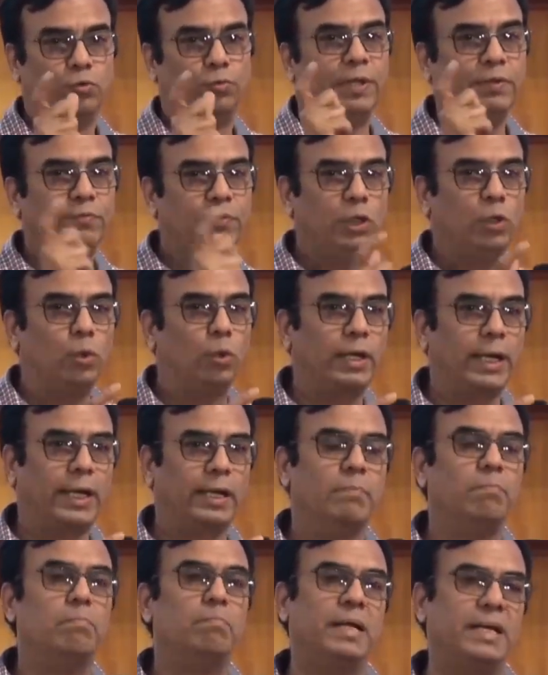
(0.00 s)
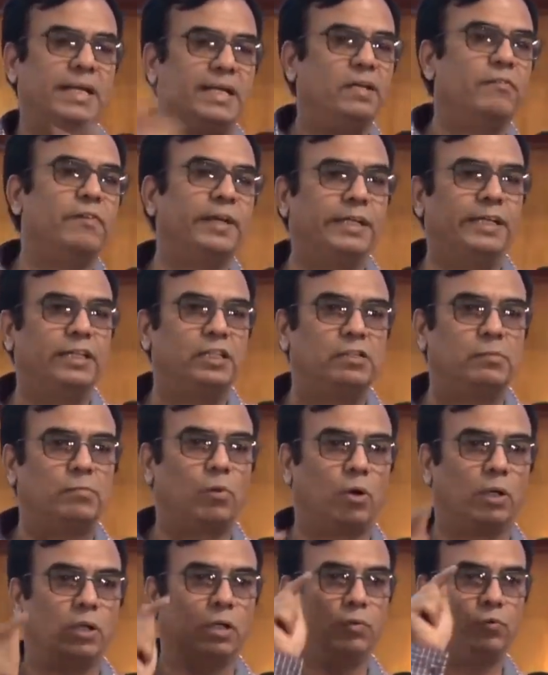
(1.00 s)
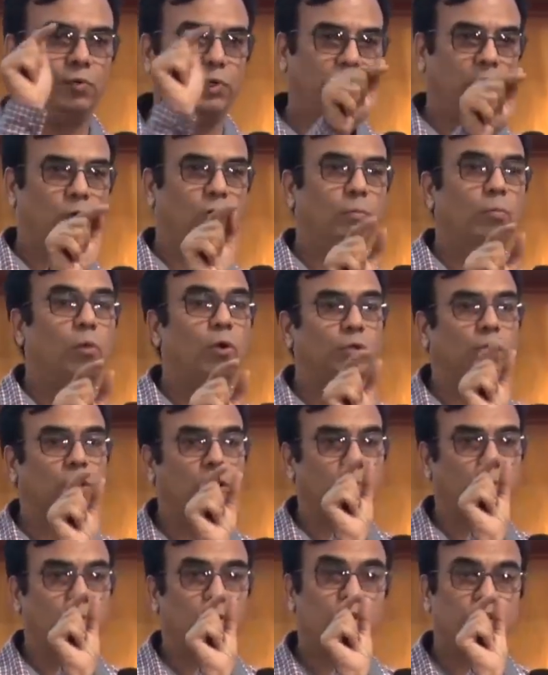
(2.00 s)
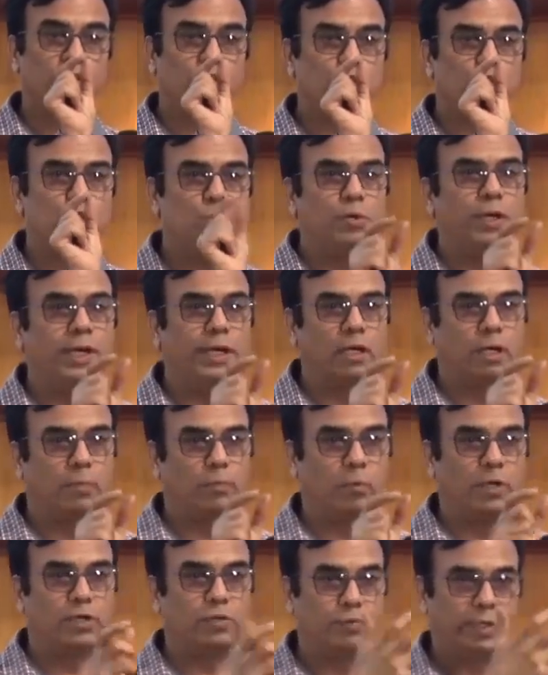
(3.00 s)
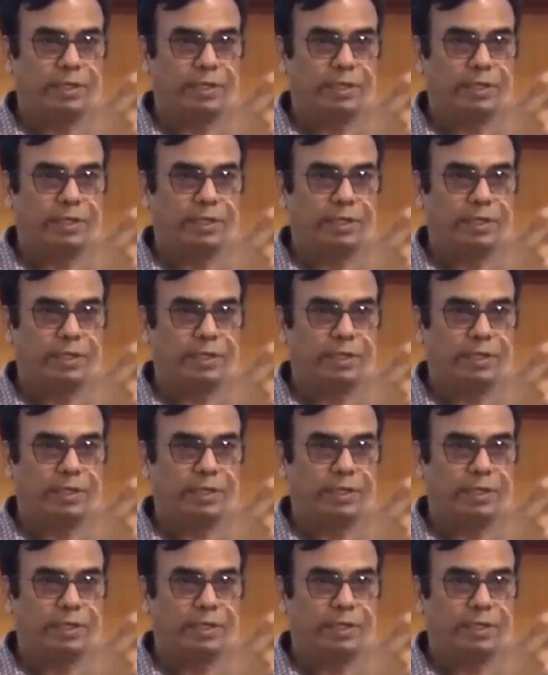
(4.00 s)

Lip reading: When we look at multivariance model, we are not bothered about just 2 data points.